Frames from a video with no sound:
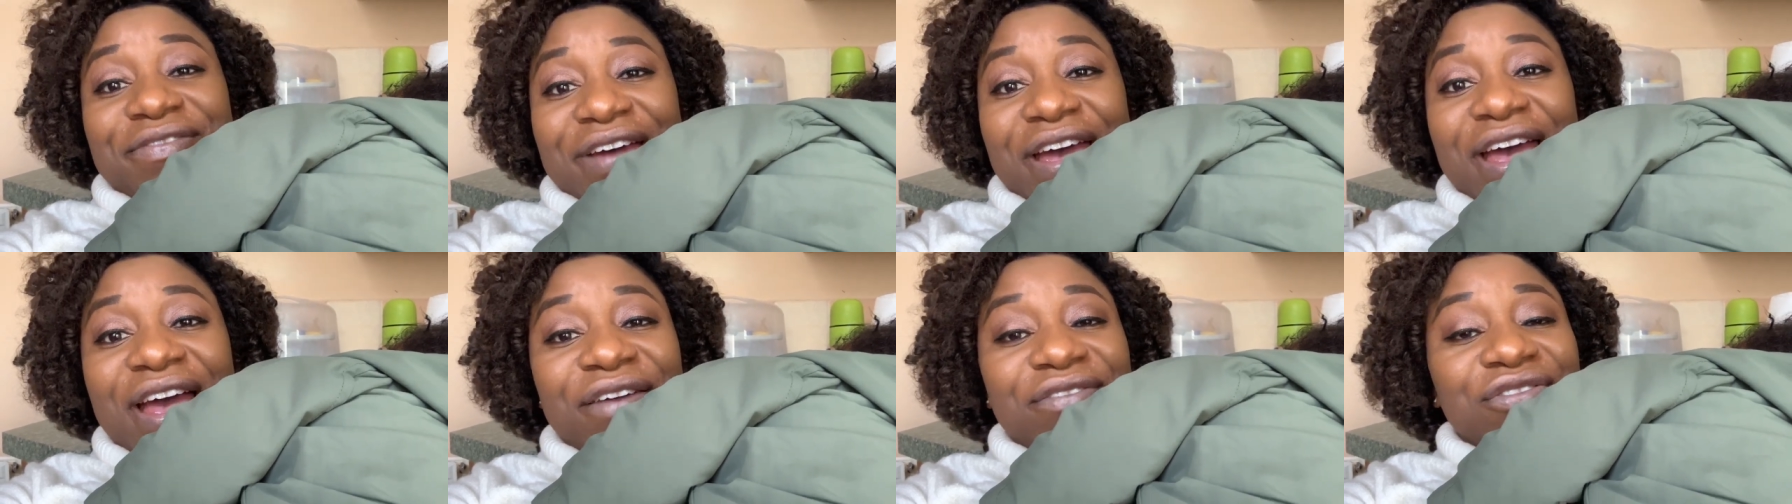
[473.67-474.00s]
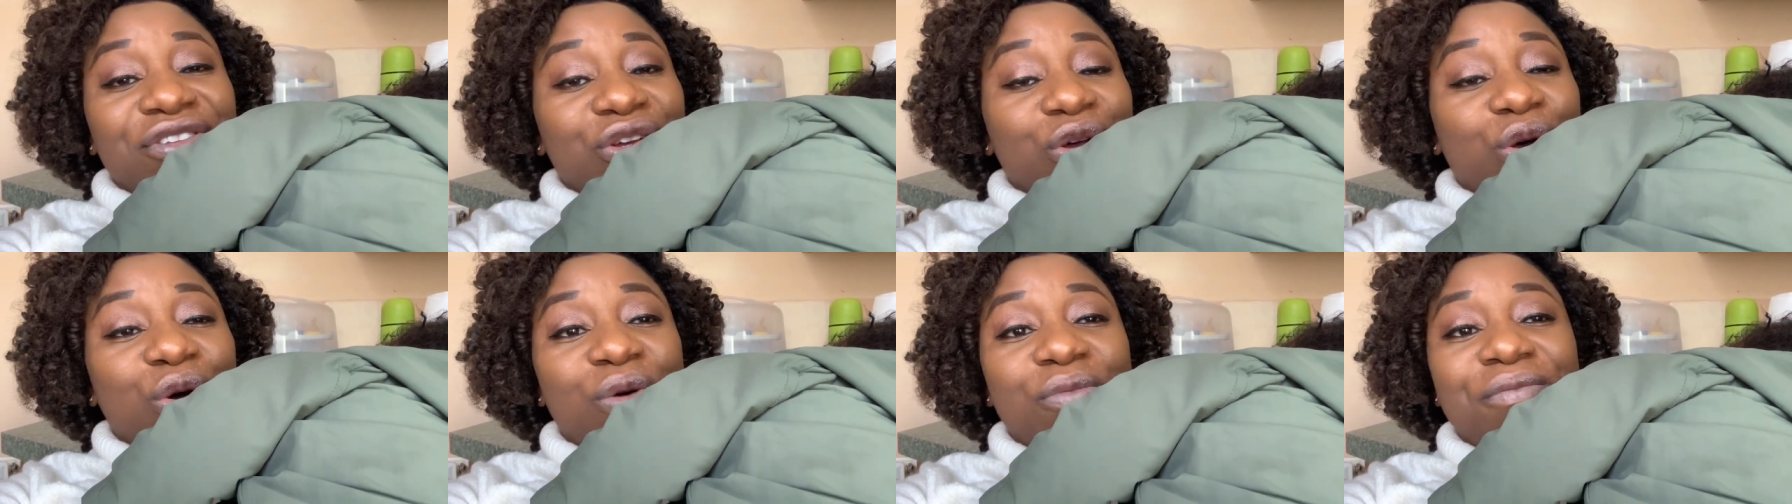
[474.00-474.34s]
I have
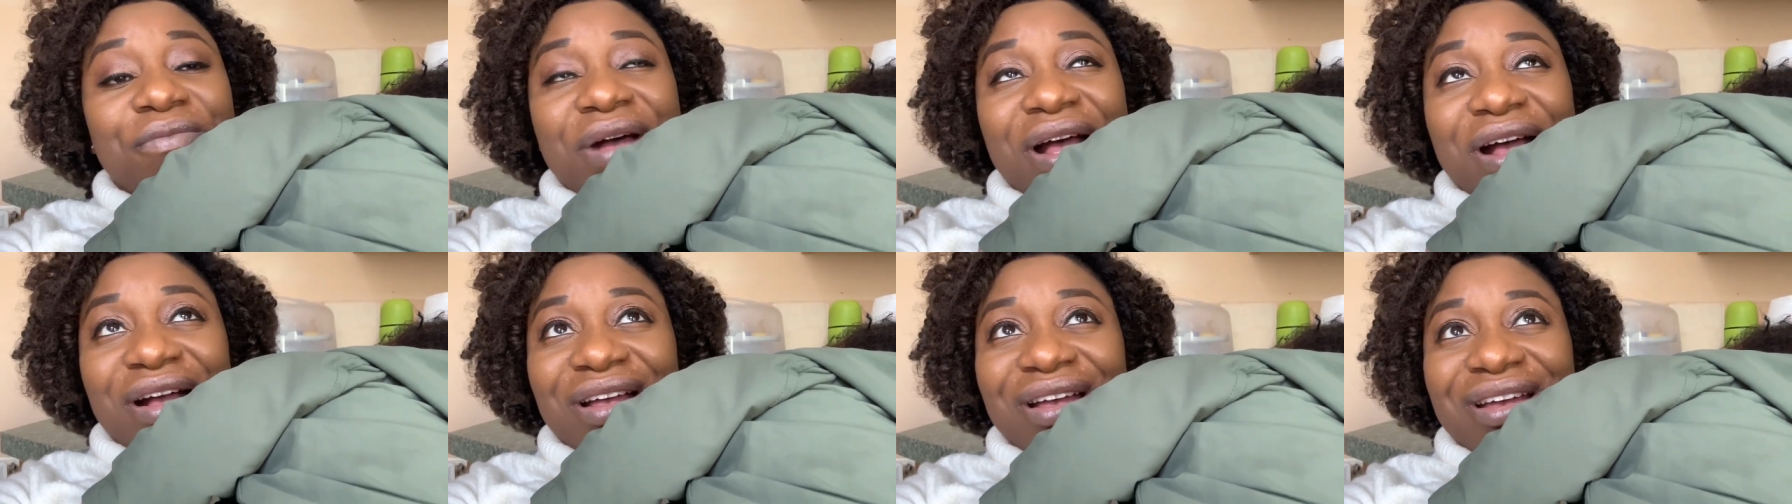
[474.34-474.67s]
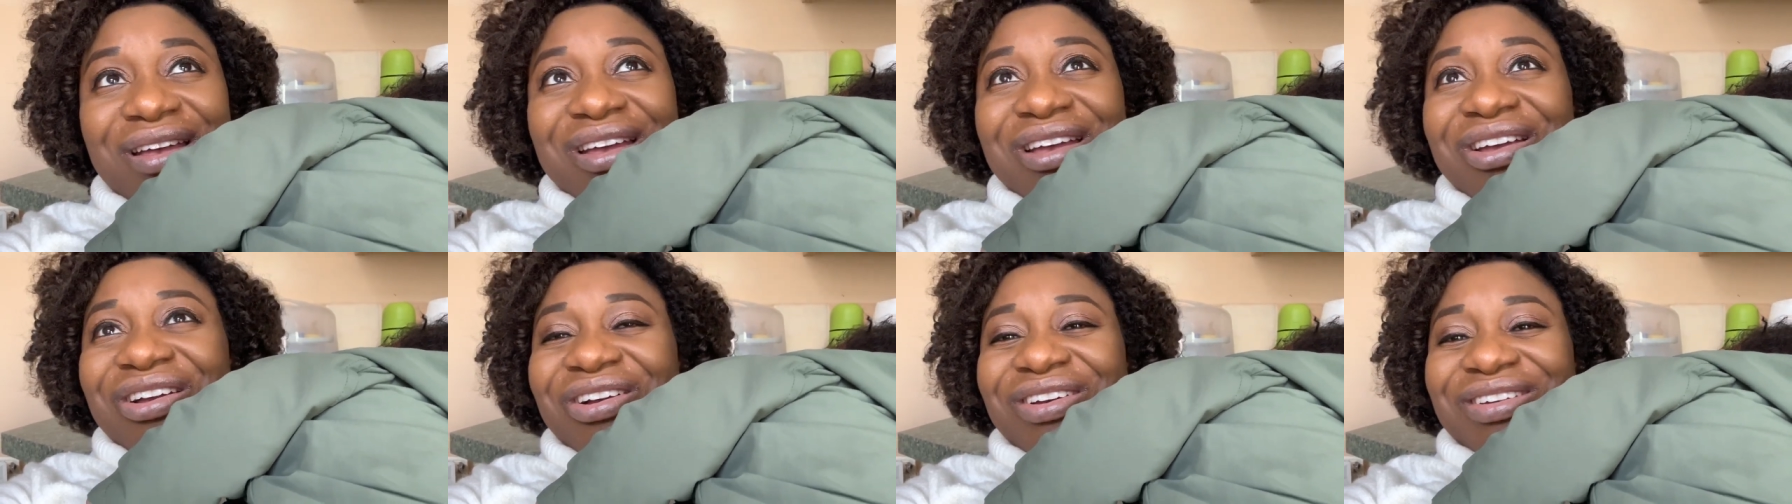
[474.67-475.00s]
to come back,
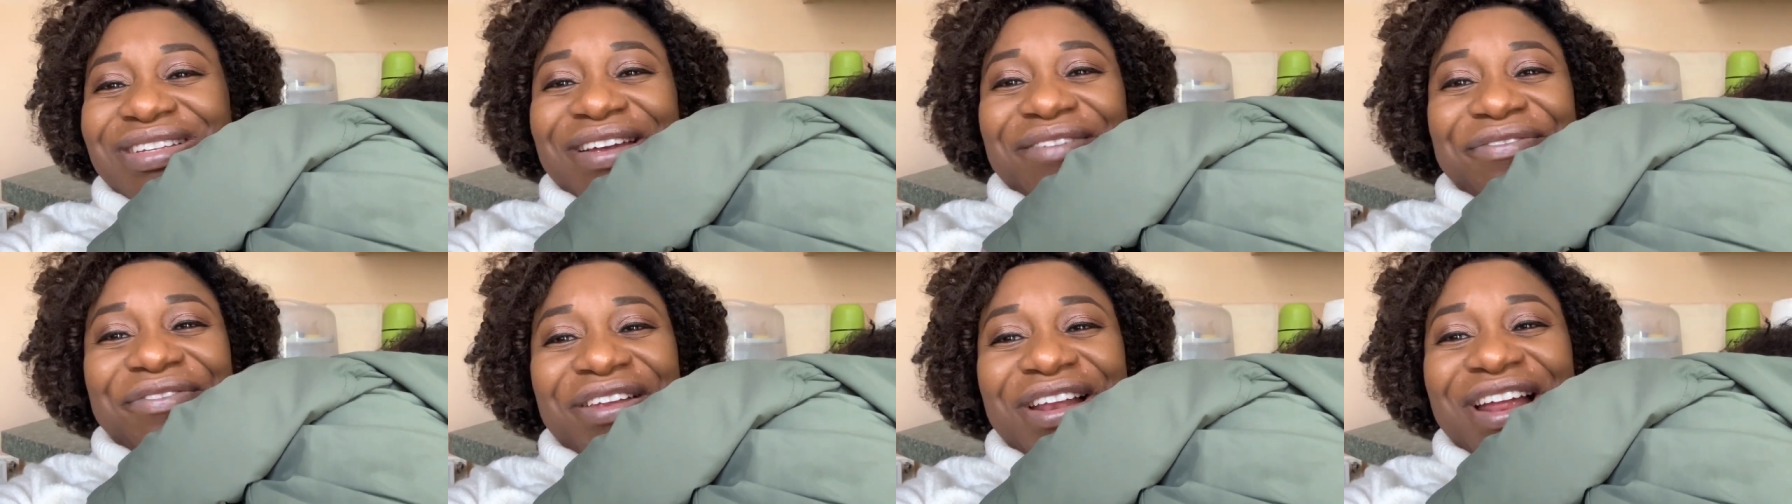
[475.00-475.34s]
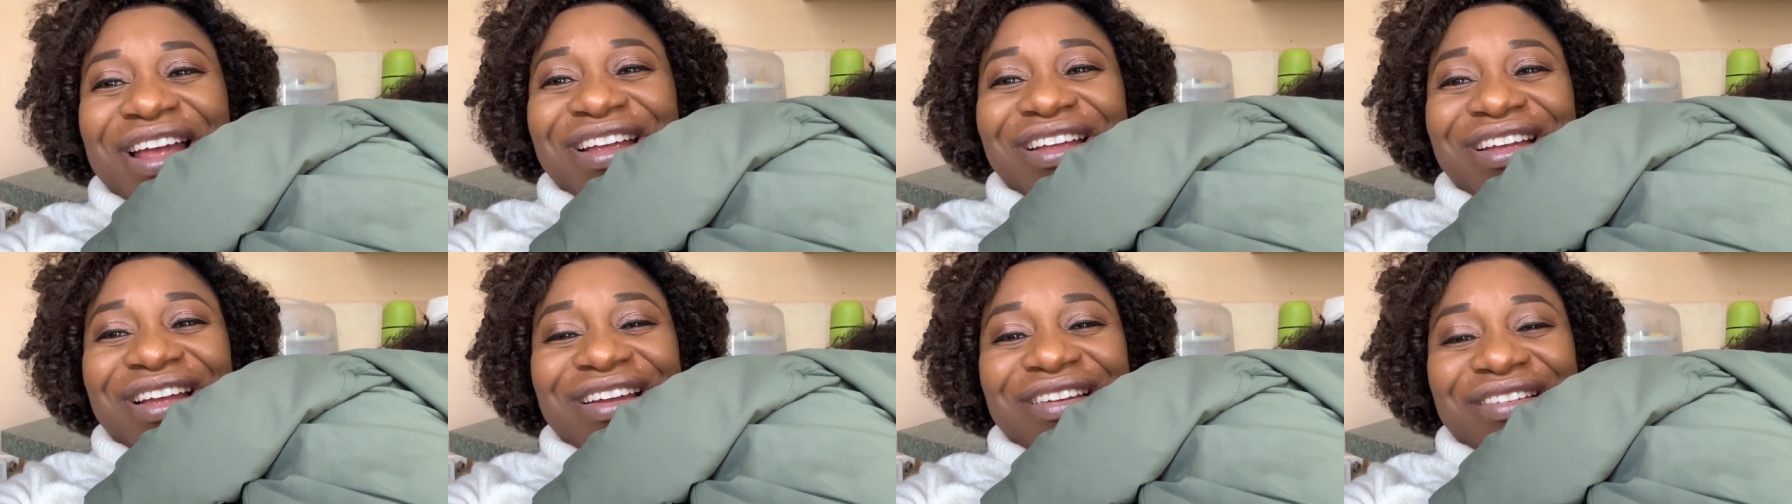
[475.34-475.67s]
because I feel
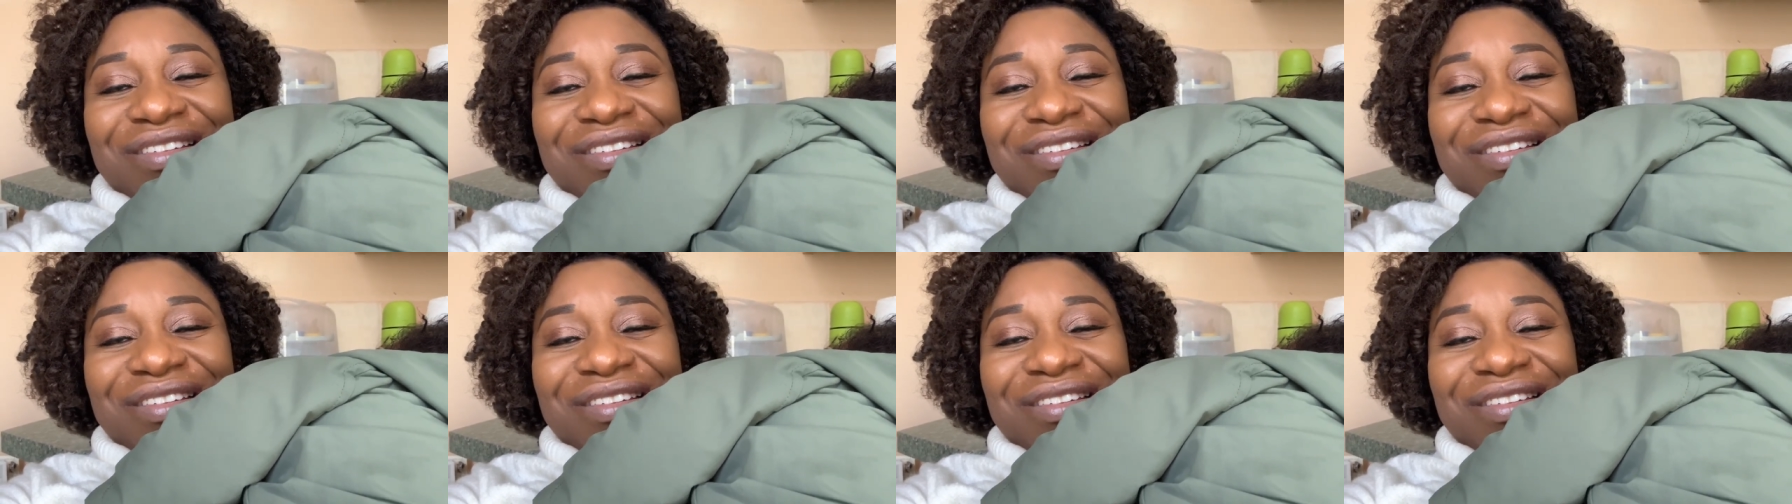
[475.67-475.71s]
like,